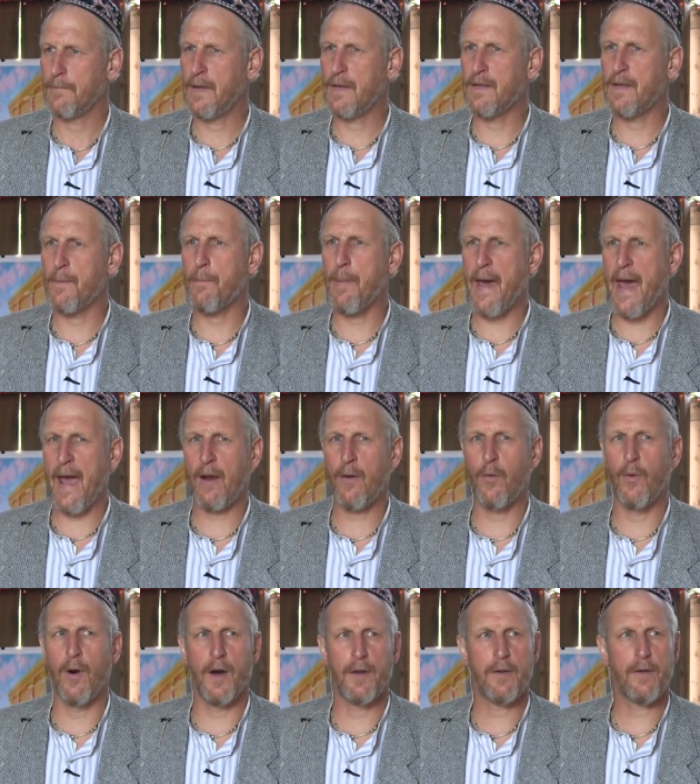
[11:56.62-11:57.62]
in the
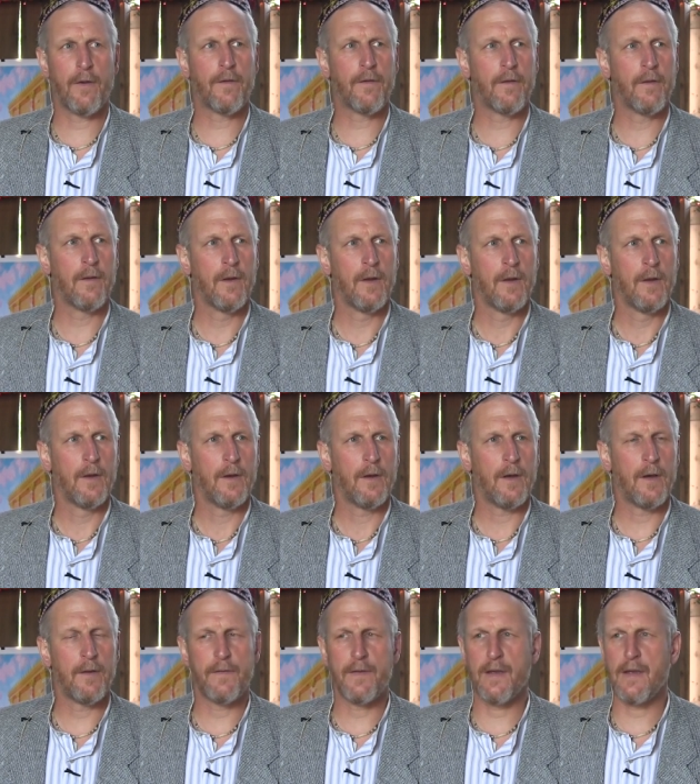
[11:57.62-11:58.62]
backwaters
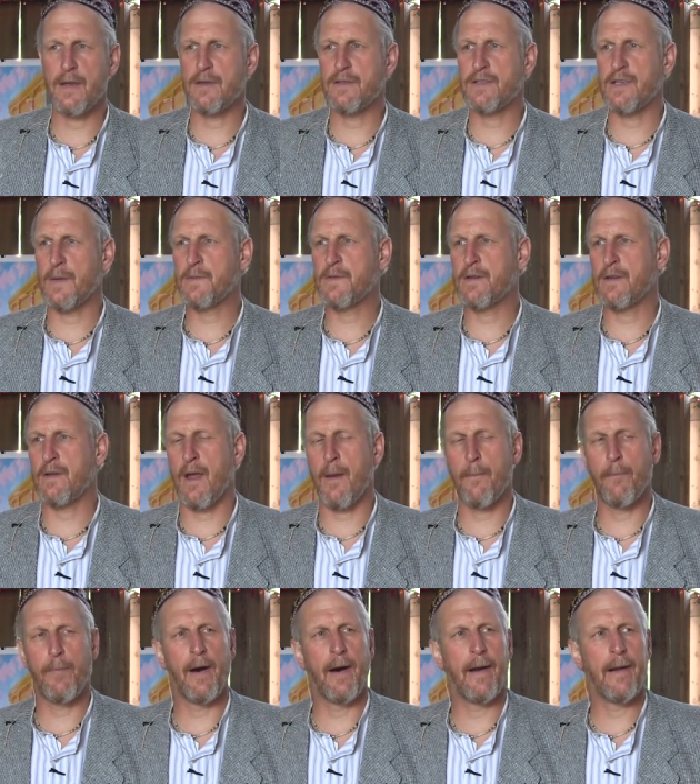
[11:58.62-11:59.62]
of the Egyptian
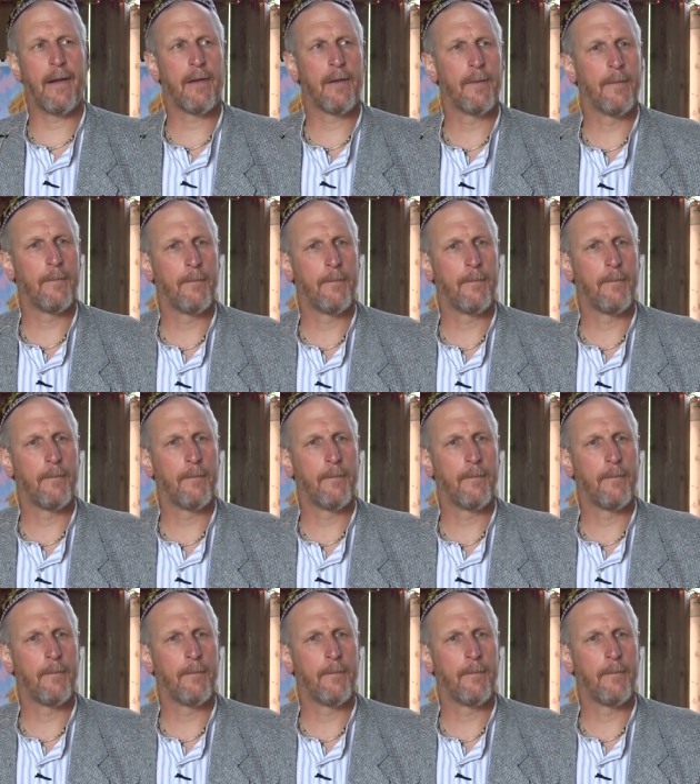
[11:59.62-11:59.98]
Empire.